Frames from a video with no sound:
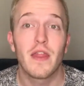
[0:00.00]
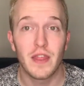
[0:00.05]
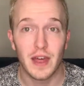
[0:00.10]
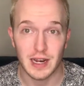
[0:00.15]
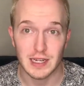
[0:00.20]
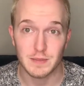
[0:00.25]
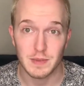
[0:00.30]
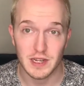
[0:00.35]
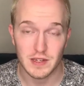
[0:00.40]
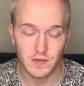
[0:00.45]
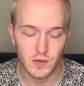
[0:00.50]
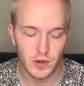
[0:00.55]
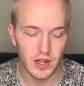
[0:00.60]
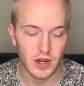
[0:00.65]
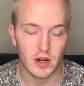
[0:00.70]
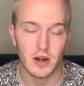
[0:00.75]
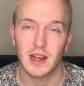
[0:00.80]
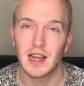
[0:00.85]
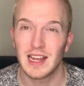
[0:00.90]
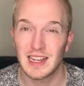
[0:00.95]
that is my
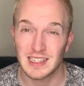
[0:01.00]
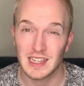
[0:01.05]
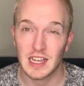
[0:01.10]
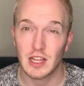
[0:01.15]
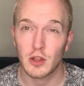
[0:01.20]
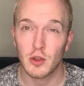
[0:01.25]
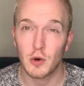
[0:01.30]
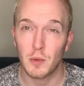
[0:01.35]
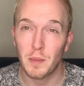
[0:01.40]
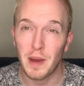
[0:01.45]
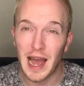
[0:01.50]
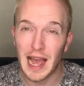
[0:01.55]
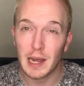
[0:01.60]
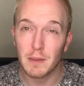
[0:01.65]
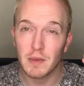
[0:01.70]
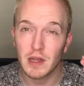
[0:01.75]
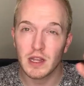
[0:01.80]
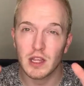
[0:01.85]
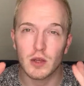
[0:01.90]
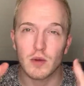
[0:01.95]
exfoliator. It's like little
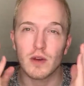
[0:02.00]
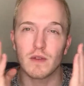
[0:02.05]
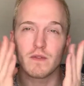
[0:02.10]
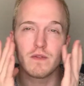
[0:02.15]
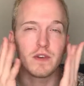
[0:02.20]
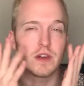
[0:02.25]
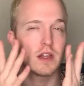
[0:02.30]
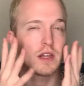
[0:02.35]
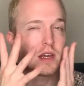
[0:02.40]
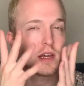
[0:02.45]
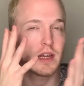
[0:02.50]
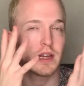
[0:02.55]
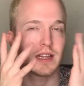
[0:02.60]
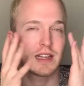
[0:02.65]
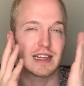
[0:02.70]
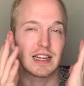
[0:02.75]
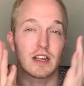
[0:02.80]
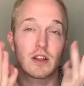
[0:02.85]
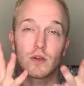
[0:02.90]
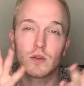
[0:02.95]
Pac-Man, like you can feel it.
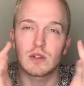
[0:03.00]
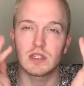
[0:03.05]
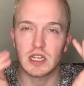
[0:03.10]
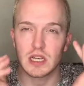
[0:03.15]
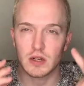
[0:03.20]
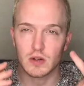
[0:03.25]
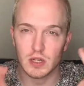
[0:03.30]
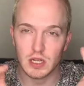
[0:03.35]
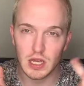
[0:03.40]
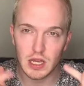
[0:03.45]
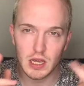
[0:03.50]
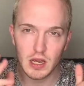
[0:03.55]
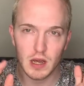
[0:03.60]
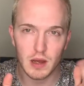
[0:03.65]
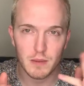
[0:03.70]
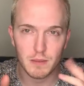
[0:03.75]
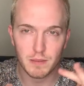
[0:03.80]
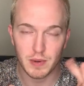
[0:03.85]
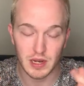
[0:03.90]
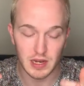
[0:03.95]
It's like a little tingly,
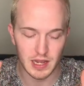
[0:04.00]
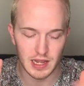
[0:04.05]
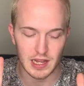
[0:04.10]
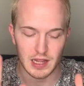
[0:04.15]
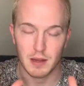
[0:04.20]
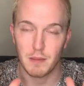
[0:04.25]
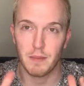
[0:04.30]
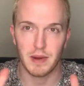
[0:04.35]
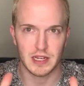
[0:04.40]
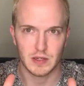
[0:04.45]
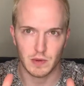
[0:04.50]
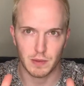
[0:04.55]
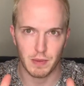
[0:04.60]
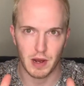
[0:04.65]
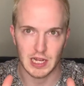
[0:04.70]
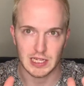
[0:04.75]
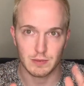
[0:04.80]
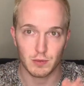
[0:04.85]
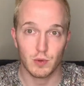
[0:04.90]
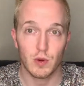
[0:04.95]
but like in the best way
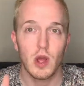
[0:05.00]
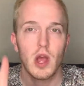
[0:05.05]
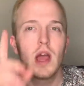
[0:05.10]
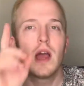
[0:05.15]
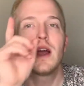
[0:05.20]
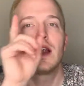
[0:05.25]
possible.